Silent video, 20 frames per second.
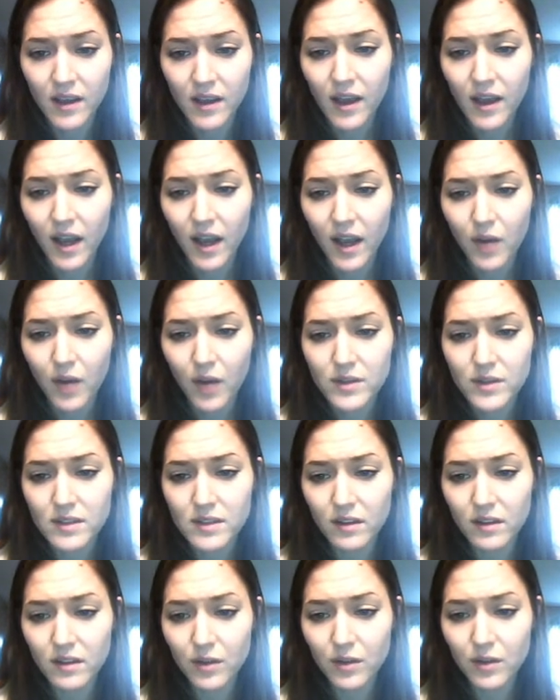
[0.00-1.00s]
I wasn't
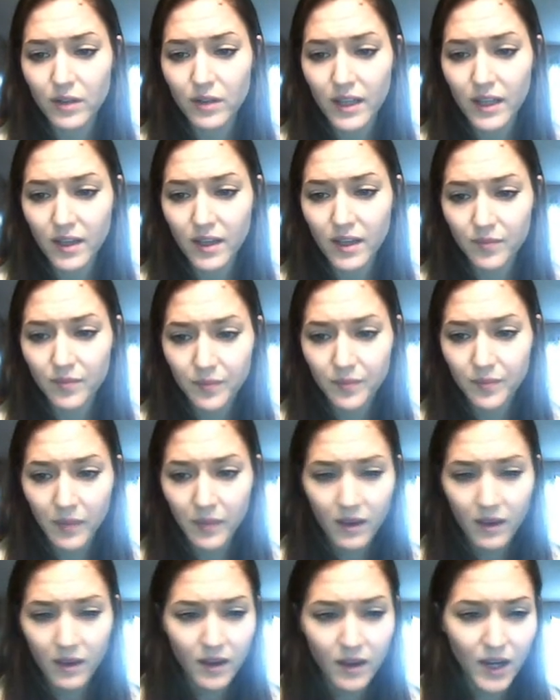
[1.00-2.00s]
a lonely kid.
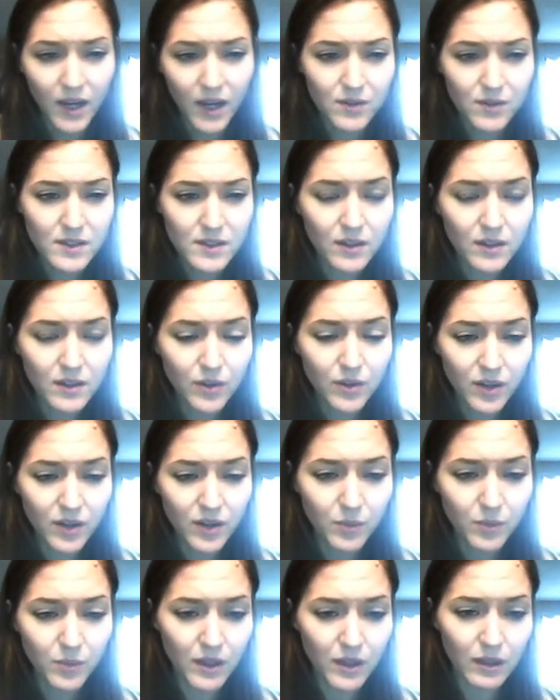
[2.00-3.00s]
I was good
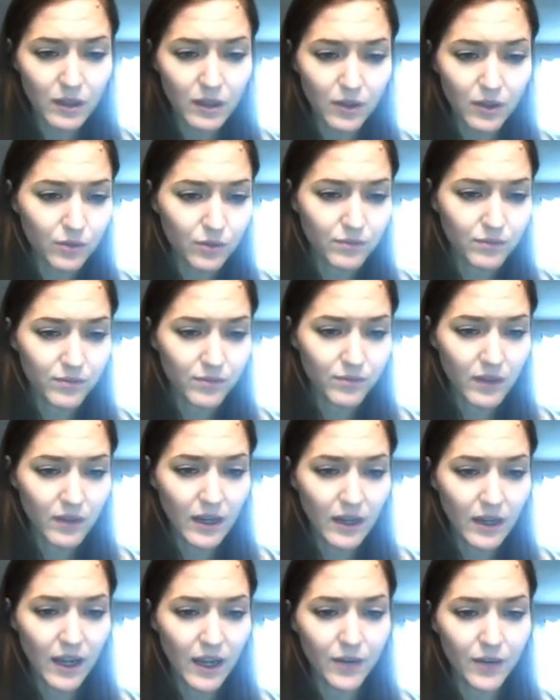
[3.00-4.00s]
at being alone.
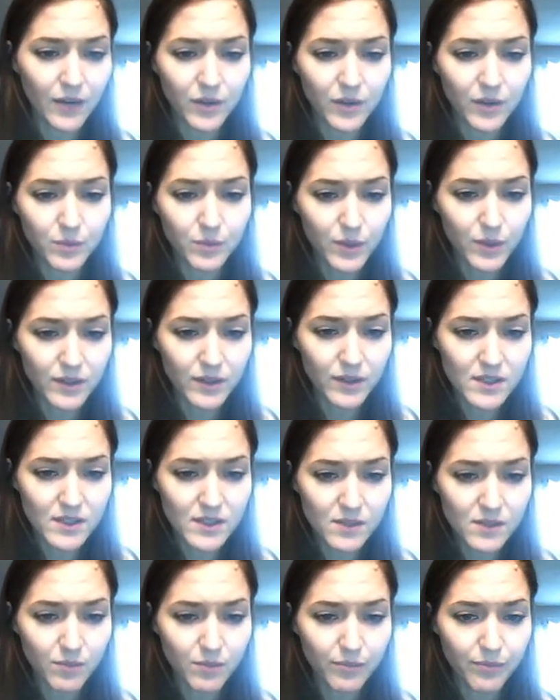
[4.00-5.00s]
I'd read books,
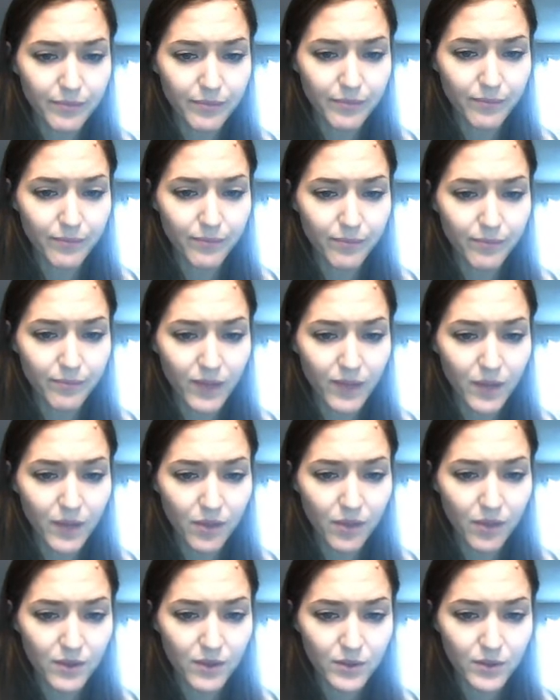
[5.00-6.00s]
play
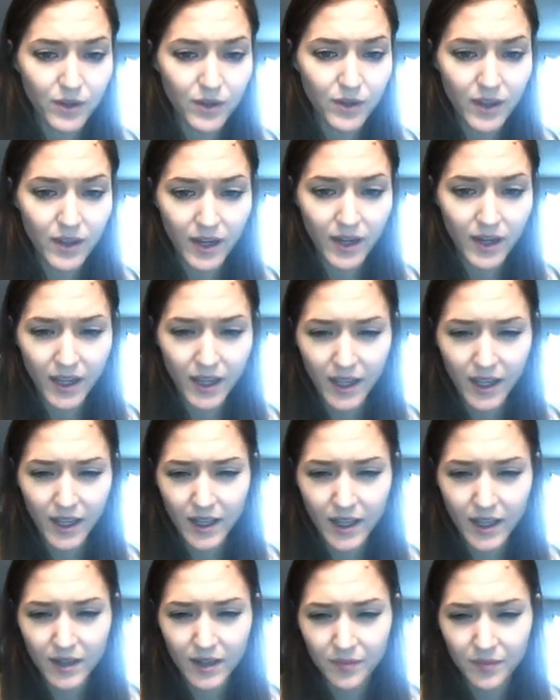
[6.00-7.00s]
with the toy that I
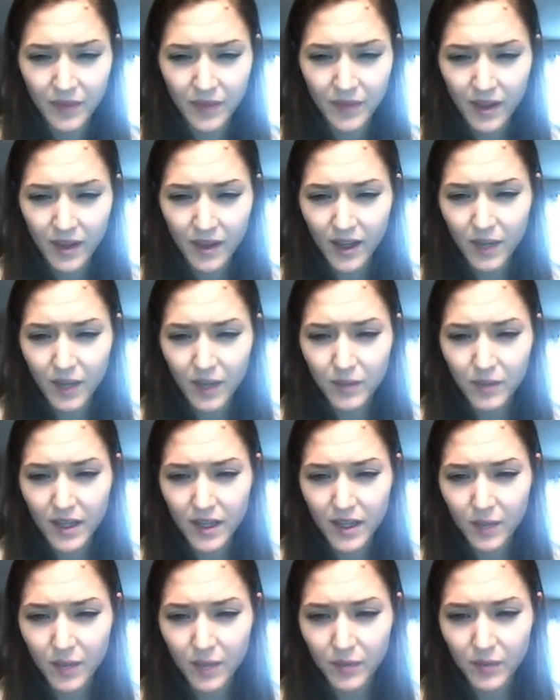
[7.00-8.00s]
had. I'd make
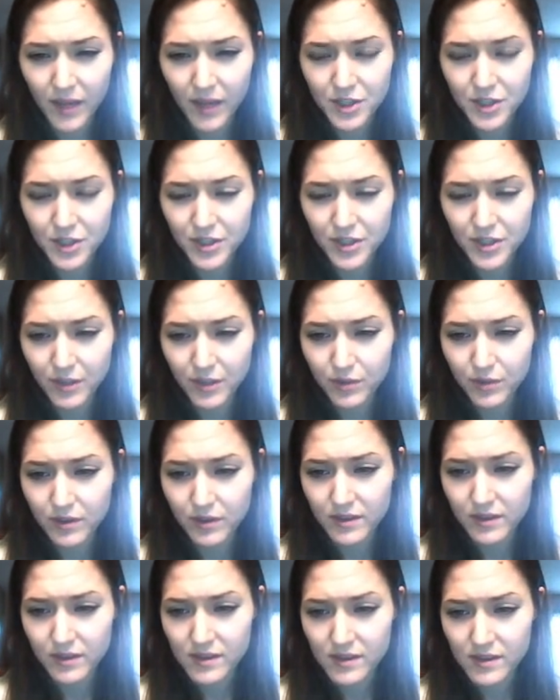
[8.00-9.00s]
up imaginary worlds.